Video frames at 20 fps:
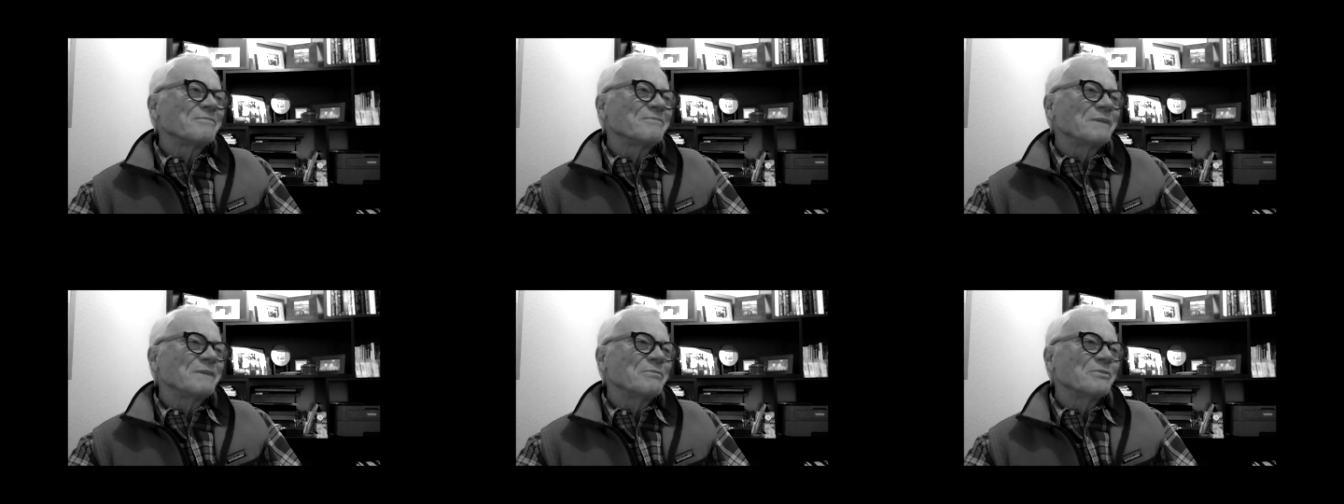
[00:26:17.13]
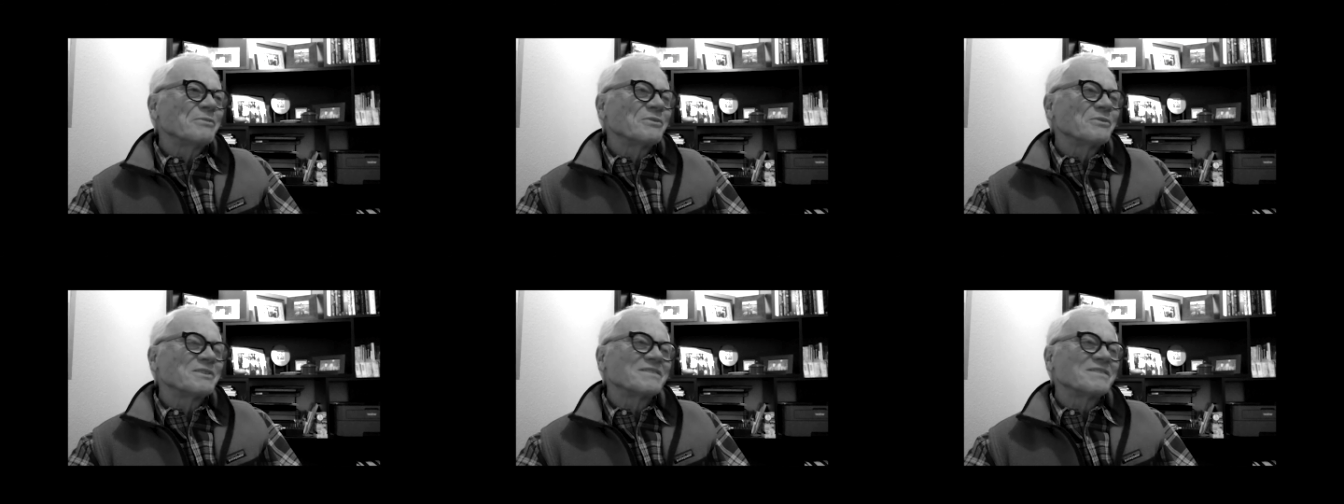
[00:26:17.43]

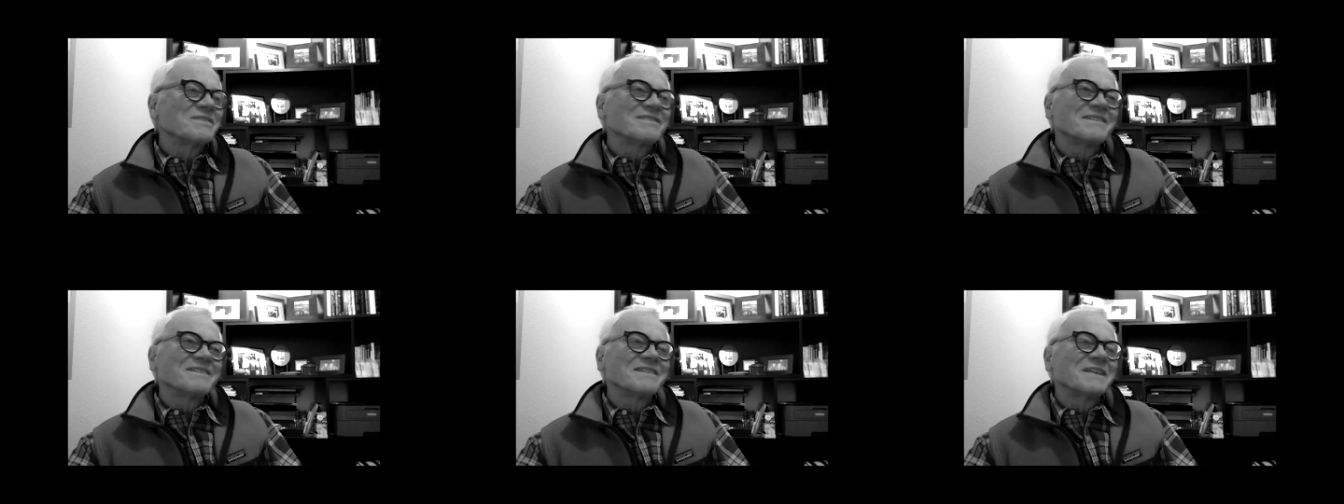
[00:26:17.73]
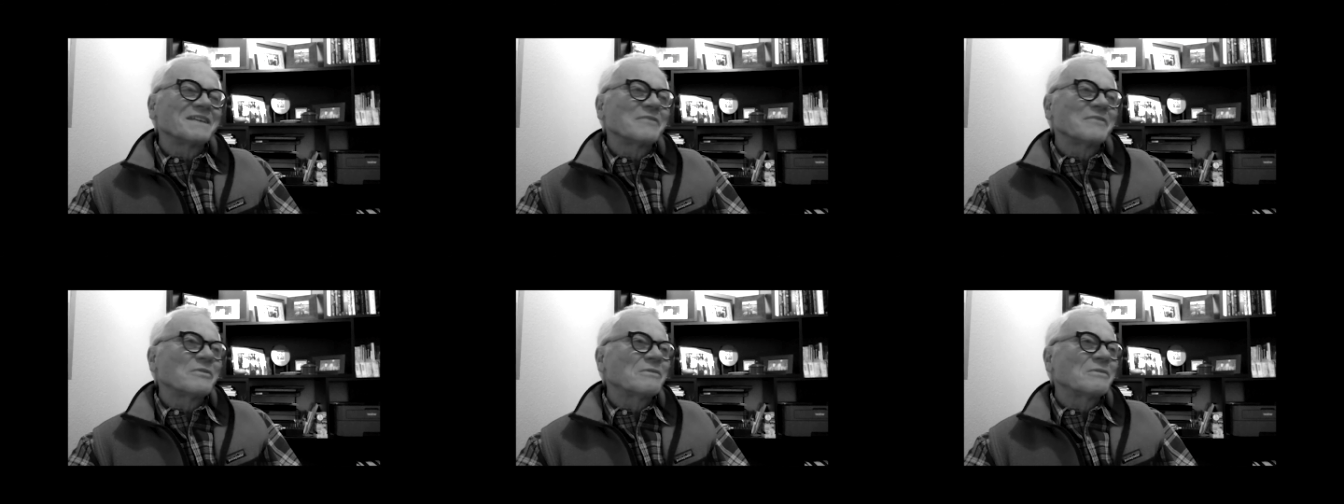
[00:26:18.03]
people that
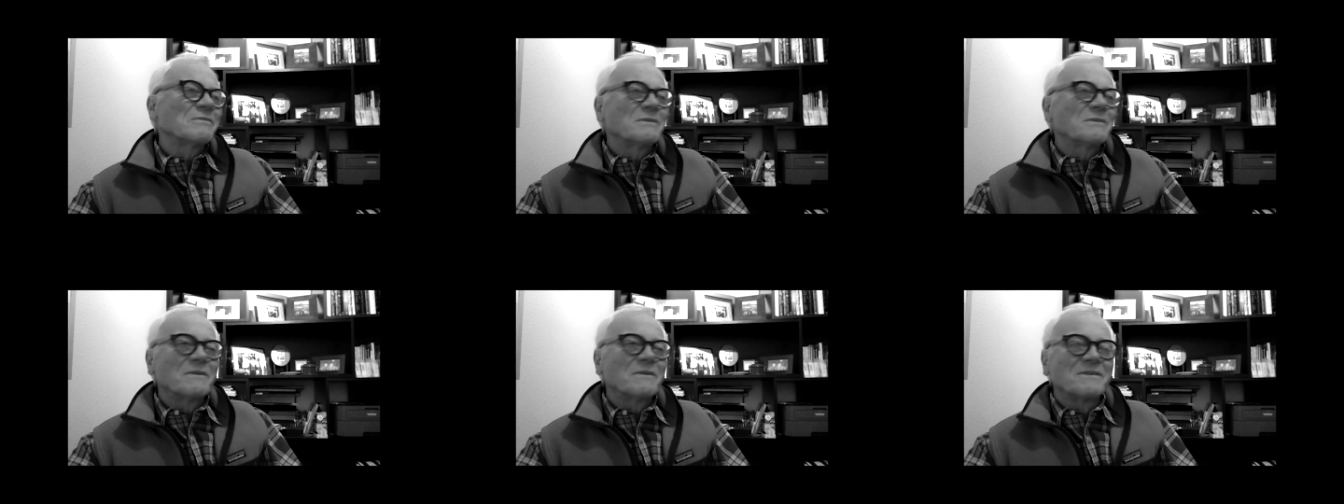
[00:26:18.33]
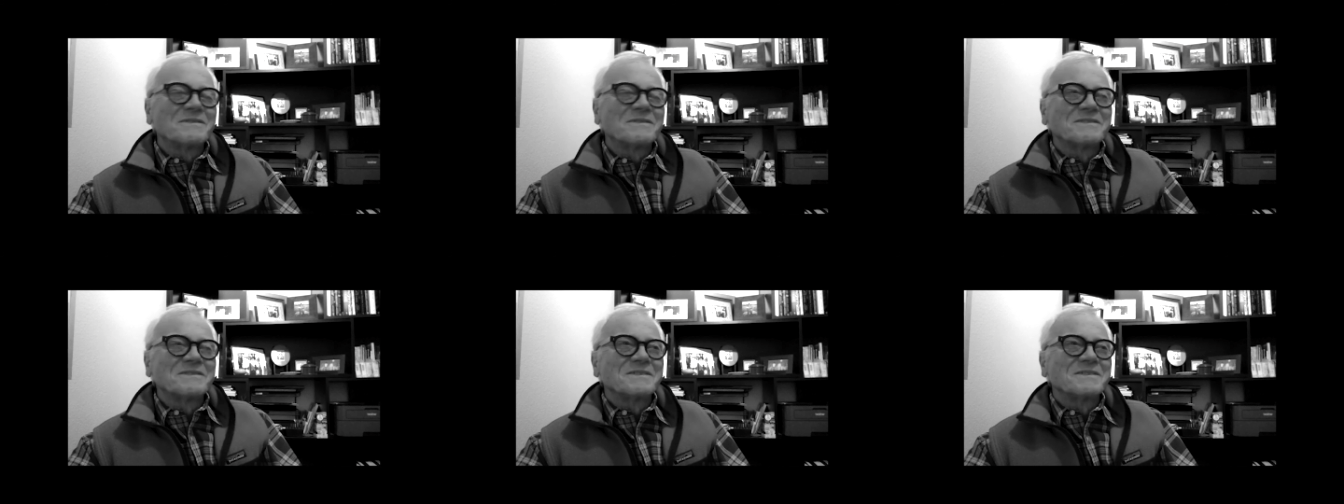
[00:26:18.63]
never
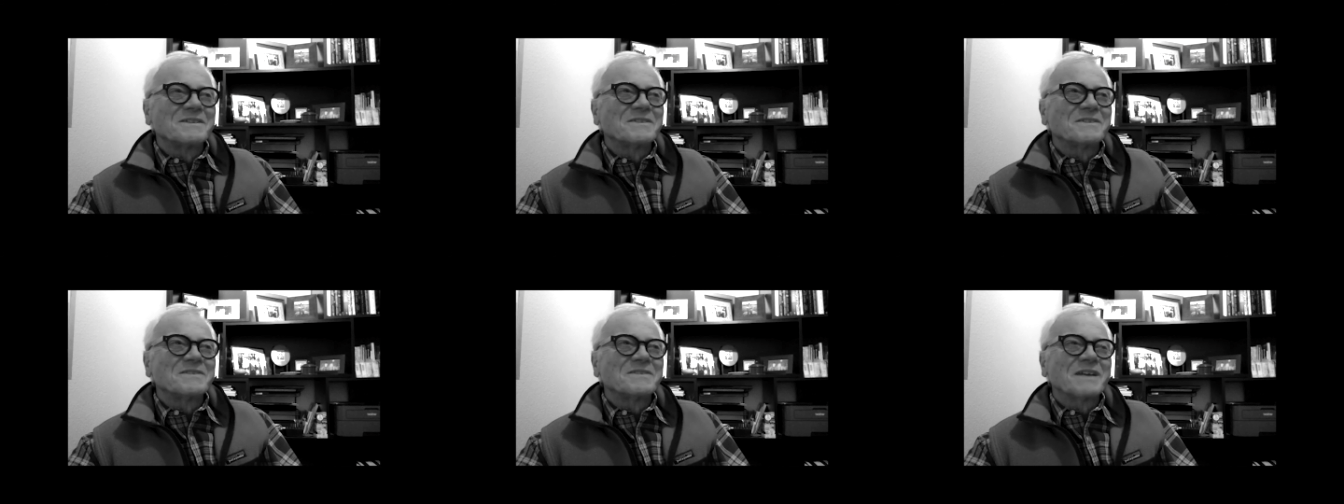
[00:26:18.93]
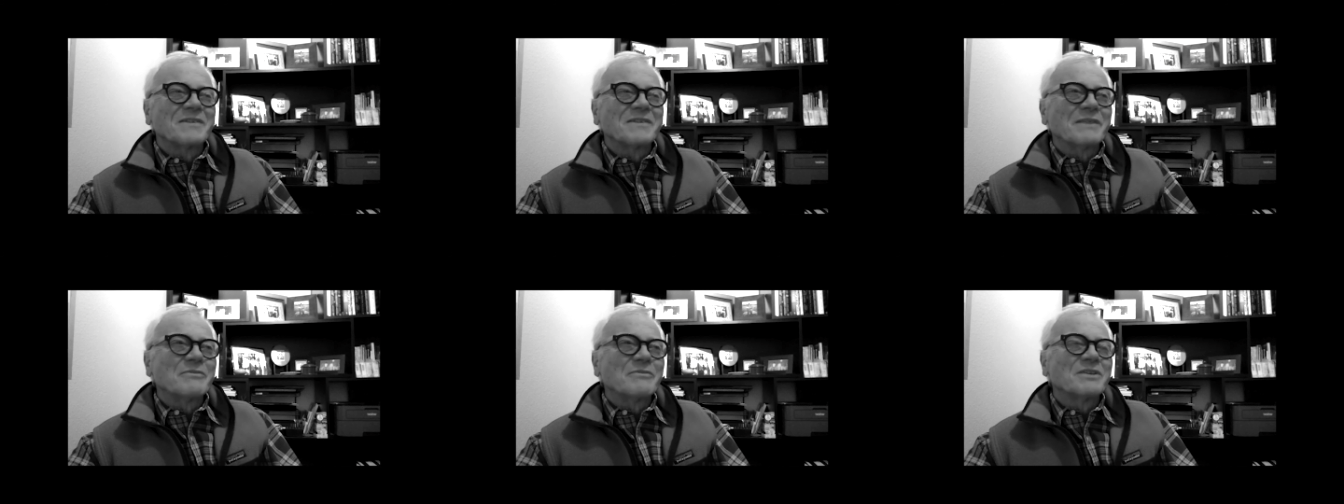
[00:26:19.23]
were, you know, they
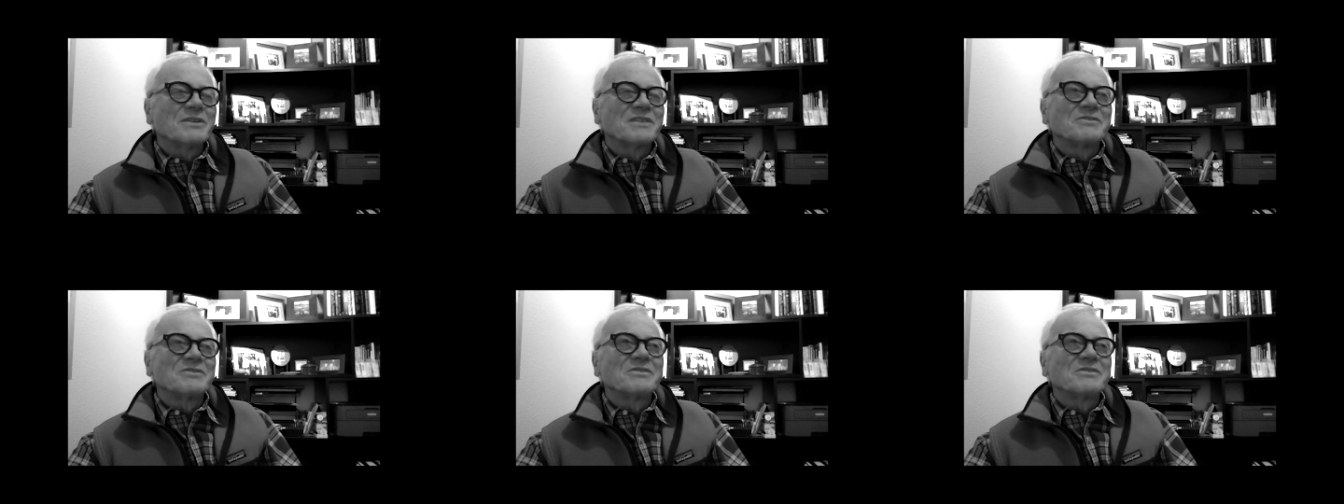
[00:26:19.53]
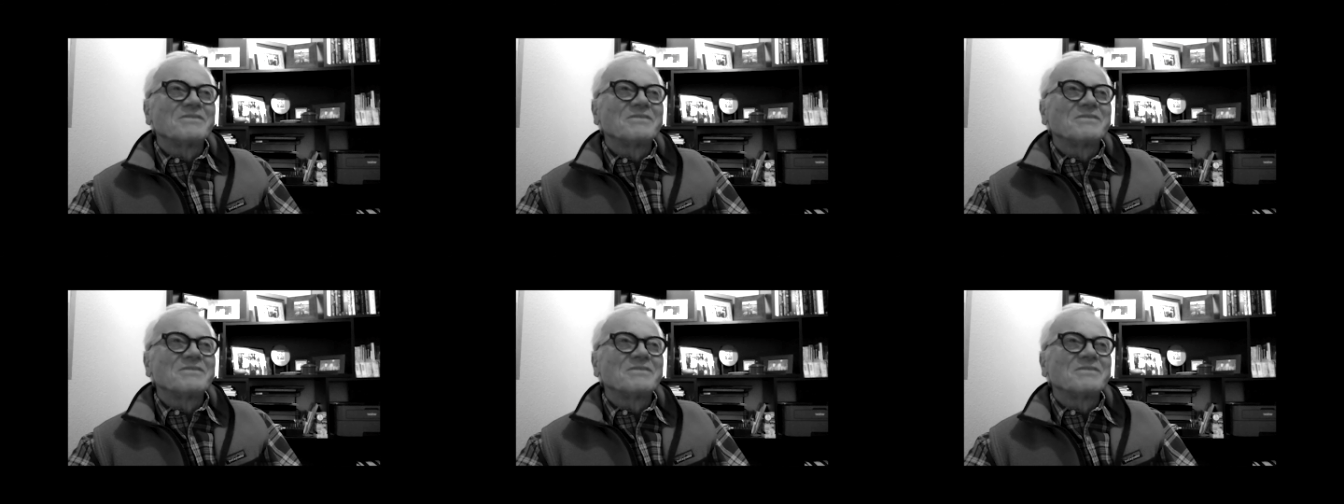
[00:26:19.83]
have never done